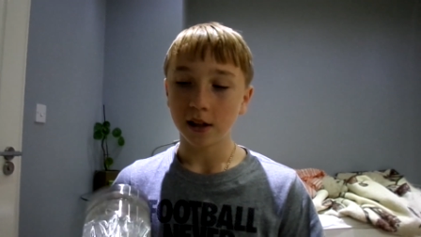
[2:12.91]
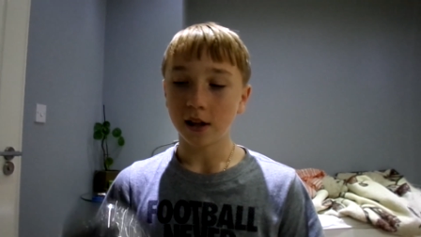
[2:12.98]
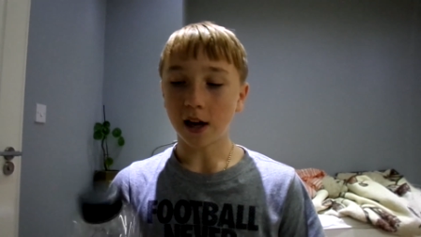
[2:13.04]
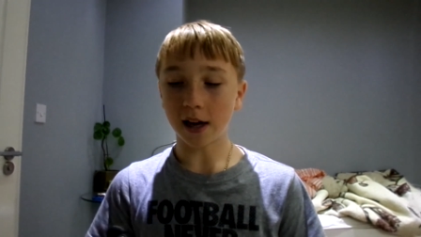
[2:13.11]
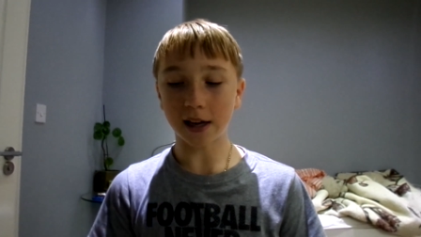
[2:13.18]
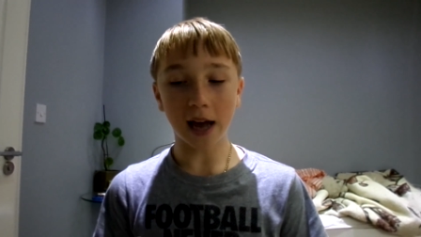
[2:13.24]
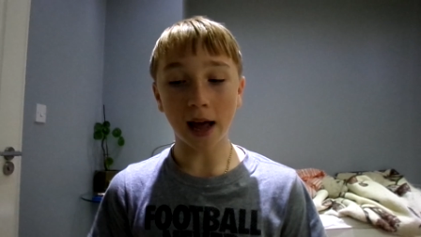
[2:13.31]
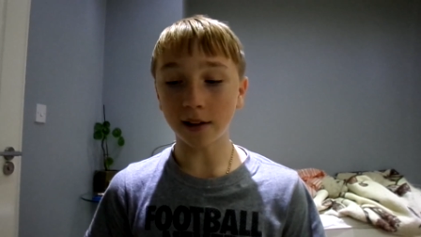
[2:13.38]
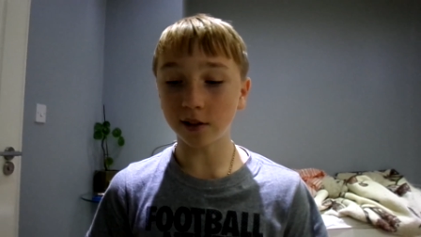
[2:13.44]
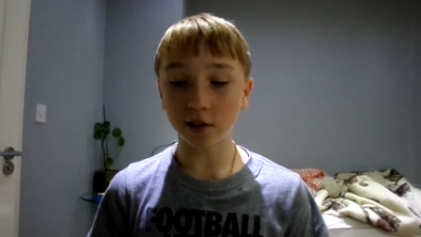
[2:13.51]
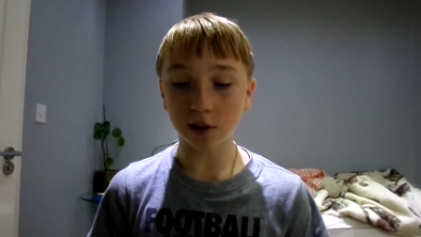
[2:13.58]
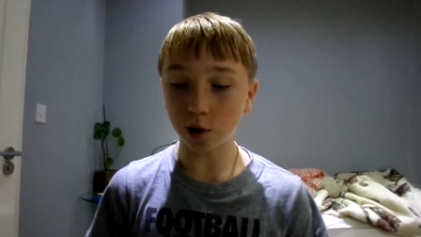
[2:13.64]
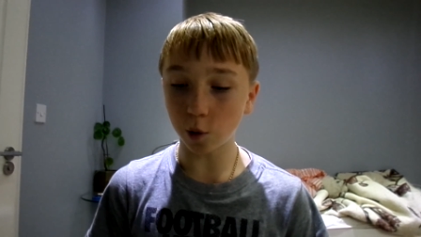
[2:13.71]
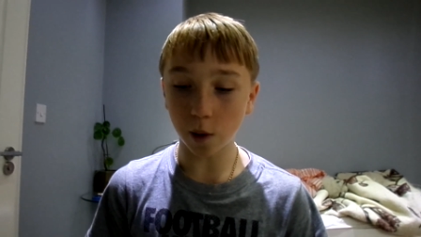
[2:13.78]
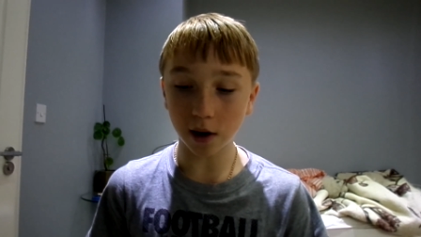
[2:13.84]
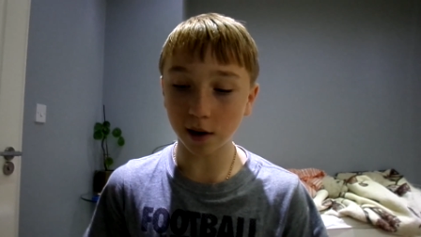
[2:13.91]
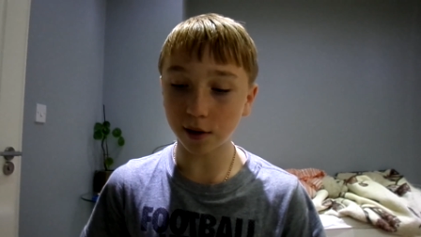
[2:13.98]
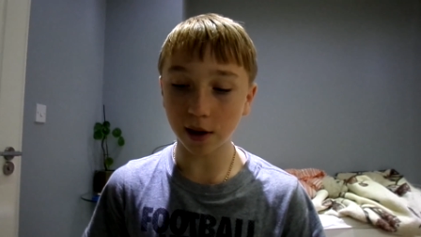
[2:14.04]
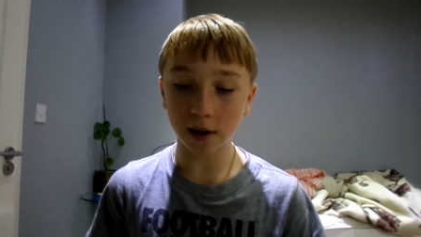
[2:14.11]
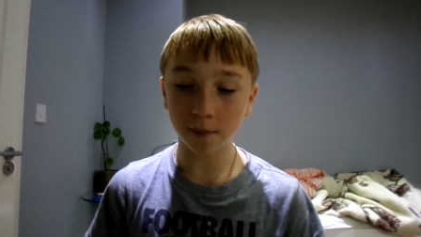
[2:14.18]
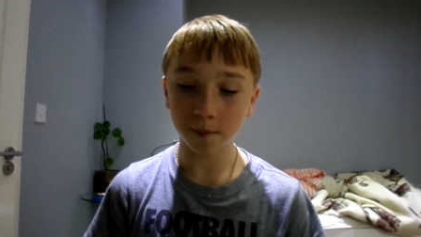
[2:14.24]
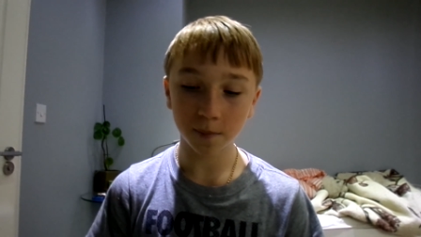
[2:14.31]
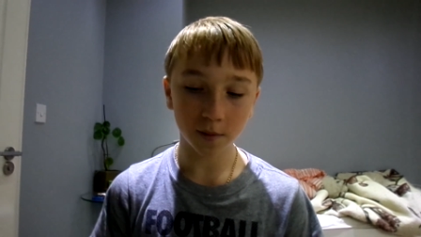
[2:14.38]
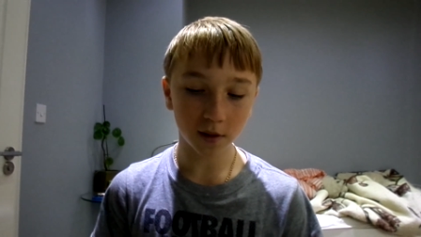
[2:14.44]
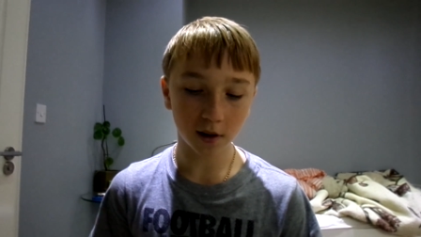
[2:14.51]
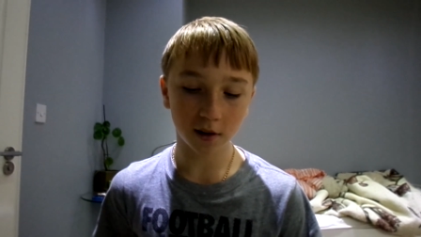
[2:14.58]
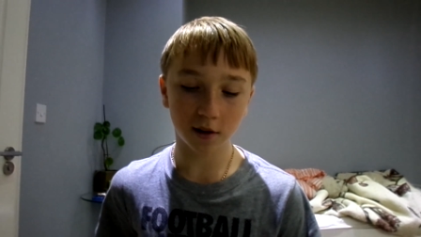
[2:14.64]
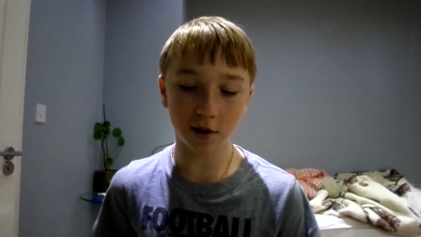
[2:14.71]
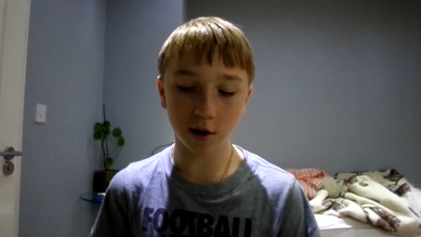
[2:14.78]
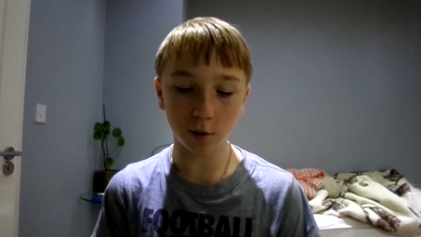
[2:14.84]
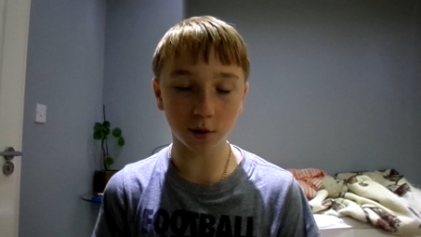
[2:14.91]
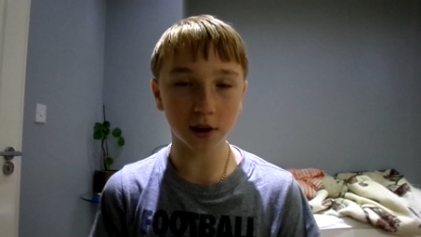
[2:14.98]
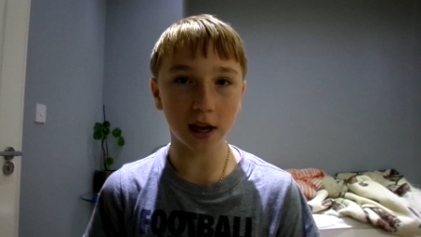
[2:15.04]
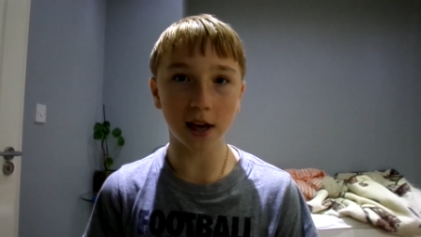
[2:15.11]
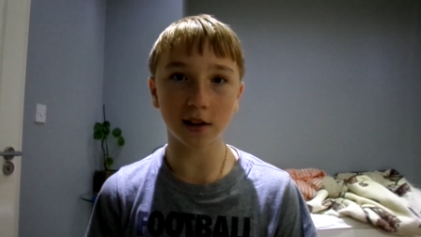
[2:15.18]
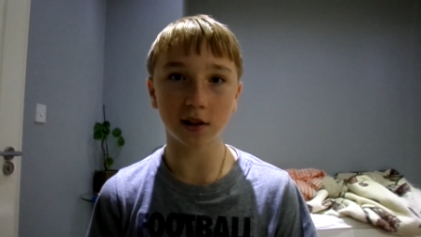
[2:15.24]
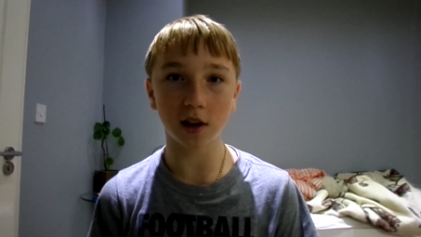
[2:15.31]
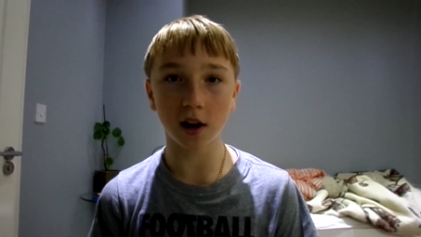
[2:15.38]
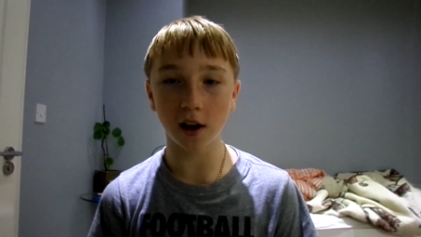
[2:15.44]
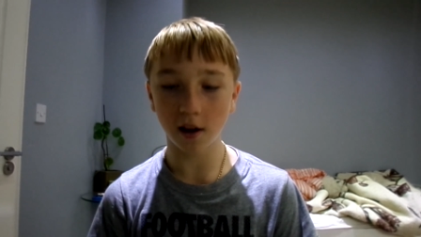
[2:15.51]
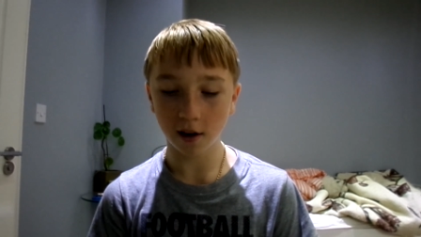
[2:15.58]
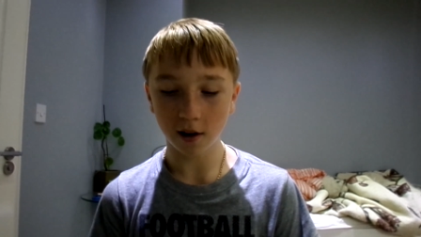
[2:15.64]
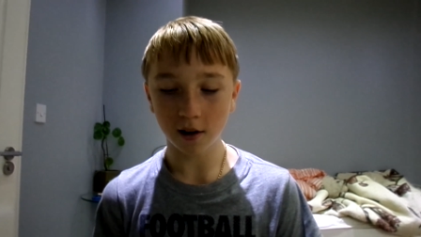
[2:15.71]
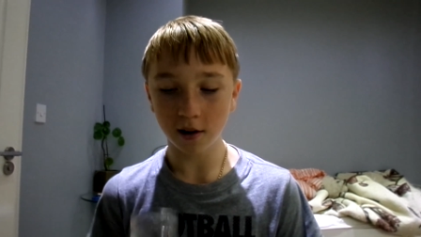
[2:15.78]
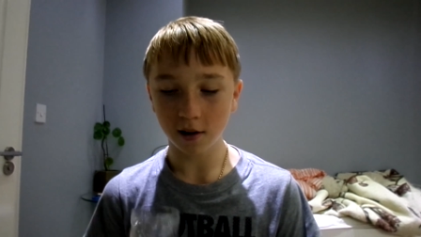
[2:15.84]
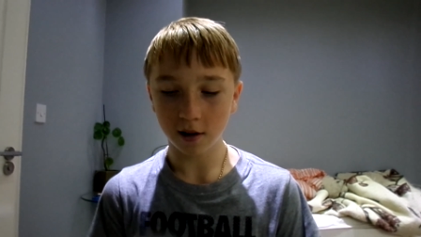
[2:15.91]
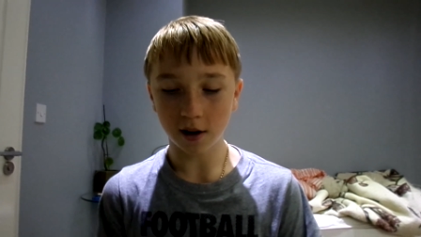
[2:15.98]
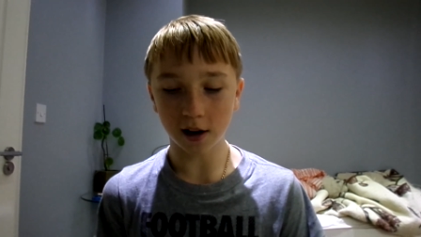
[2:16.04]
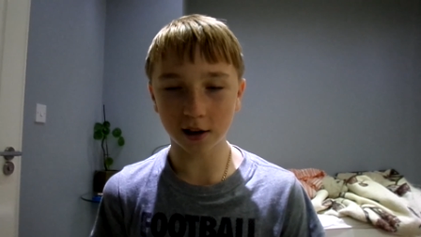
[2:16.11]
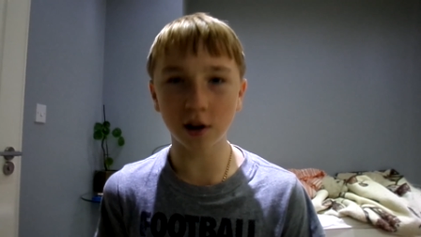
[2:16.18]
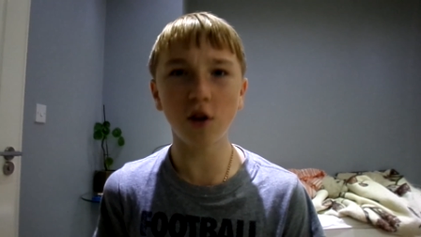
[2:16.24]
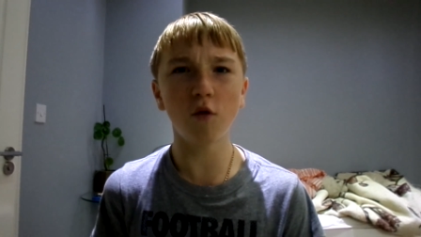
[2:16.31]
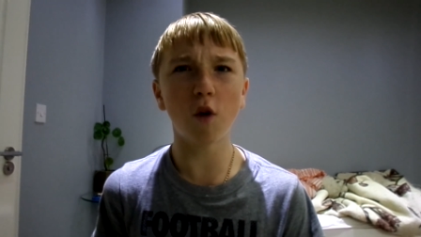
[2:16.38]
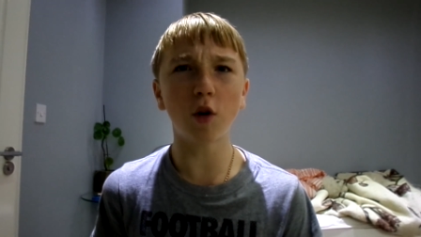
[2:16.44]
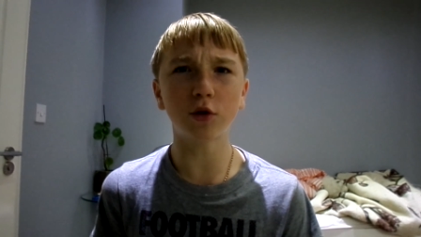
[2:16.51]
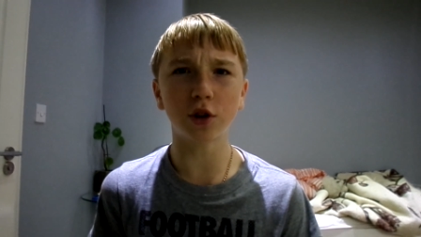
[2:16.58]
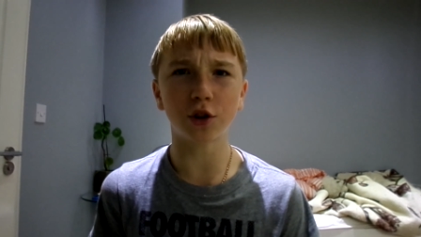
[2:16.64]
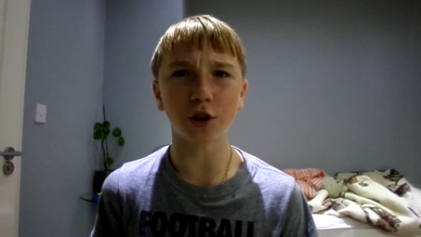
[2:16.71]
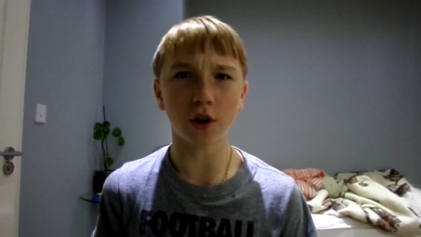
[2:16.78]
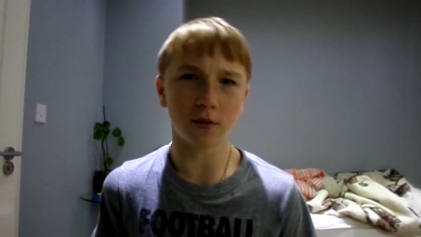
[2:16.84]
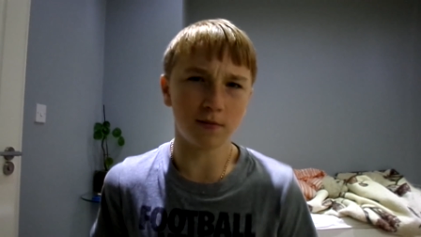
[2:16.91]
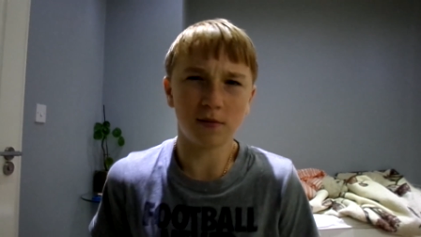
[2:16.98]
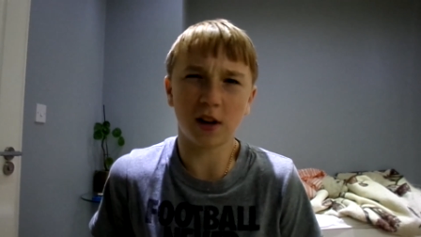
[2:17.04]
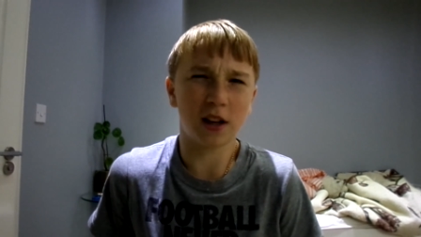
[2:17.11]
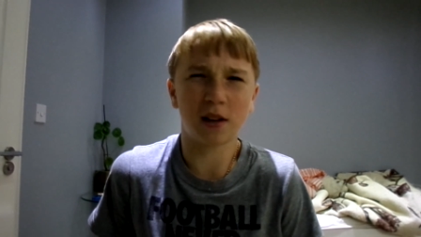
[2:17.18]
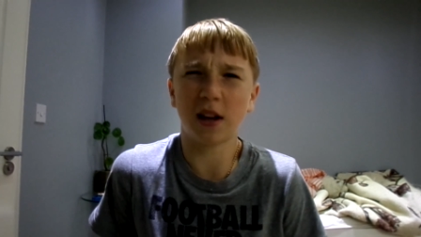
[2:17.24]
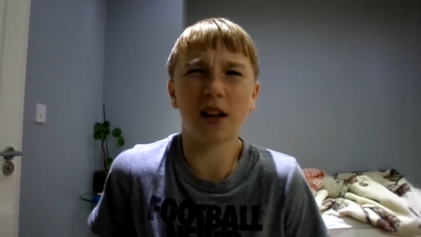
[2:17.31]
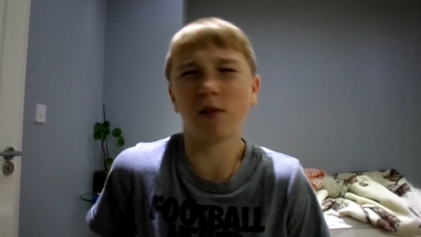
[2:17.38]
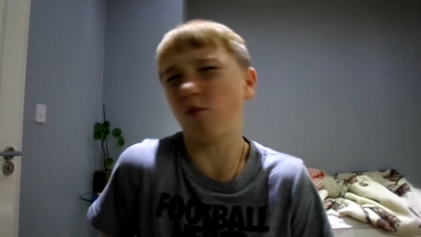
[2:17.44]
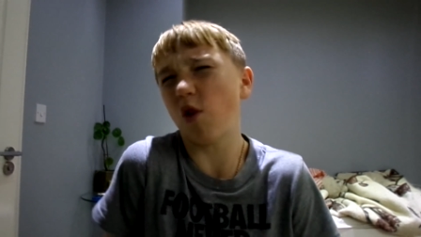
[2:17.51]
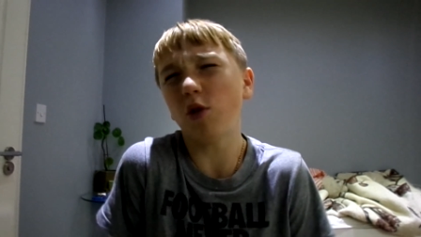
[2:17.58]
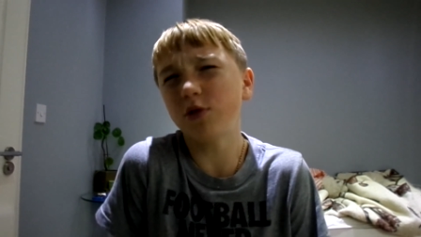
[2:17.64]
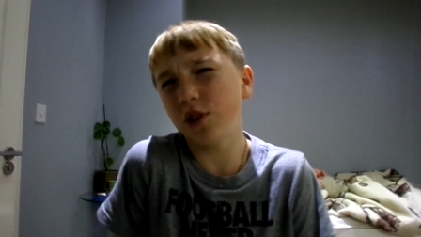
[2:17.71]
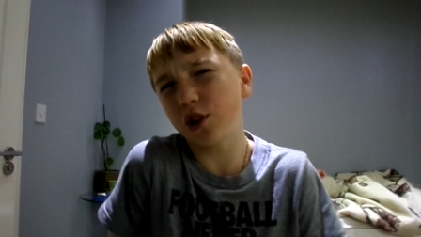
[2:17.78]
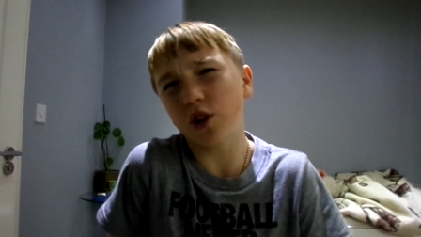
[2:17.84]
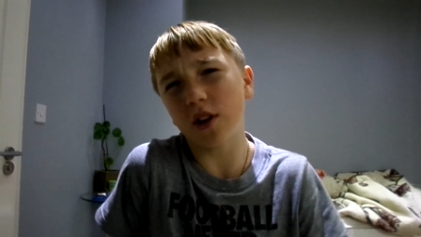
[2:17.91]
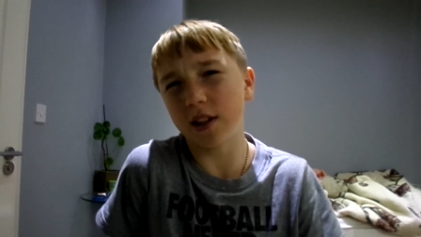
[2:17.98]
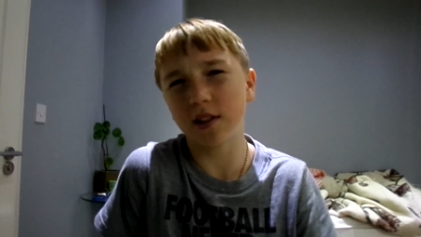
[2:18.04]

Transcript: I can't do anything to do with KSI. I couldn't a shot. Like, a to shot is